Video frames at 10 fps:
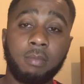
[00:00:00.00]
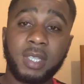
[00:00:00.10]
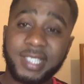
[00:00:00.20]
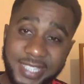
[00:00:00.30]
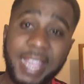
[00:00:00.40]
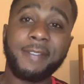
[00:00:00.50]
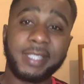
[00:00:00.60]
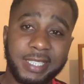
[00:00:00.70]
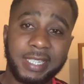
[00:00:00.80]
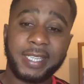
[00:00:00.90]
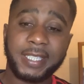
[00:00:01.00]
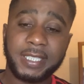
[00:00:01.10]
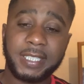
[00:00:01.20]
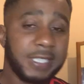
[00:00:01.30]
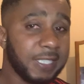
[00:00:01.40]
7 today.
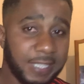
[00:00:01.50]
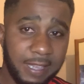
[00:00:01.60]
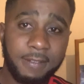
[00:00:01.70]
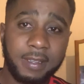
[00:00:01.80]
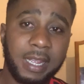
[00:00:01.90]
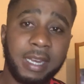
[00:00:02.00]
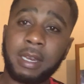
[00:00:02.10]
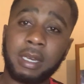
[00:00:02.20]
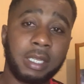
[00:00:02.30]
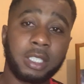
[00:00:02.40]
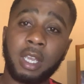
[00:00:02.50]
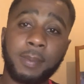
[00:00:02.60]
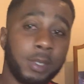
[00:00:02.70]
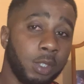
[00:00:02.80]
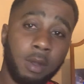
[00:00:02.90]
7. And then the
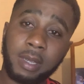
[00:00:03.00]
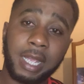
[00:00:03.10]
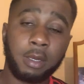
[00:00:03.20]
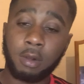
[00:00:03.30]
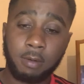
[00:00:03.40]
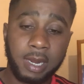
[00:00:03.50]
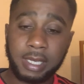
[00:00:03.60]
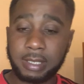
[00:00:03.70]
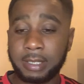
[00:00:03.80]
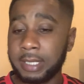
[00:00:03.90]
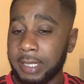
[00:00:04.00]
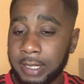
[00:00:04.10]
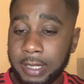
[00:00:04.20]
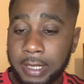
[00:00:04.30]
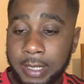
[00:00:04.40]
subs, you don't get no ratings today.
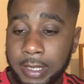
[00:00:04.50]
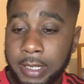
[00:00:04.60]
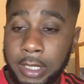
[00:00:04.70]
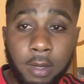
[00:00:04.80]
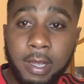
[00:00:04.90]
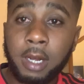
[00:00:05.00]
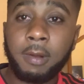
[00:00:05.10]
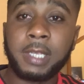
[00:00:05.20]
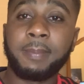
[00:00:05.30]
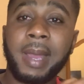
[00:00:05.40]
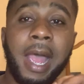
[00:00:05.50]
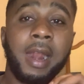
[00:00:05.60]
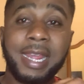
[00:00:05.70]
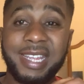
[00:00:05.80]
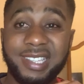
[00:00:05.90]
You don't get no ratings.
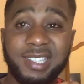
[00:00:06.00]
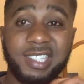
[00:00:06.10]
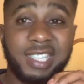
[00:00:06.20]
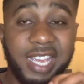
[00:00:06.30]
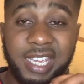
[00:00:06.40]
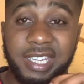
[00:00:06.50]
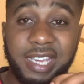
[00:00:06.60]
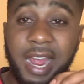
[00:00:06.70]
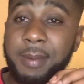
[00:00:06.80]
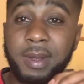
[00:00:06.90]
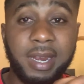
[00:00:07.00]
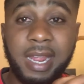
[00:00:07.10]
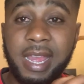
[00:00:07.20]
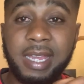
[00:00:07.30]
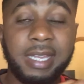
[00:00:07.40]
Early today, I don't wanna
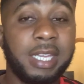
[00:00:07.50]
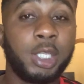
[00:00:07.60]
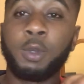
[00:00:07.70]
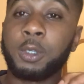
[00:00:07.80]
lie, you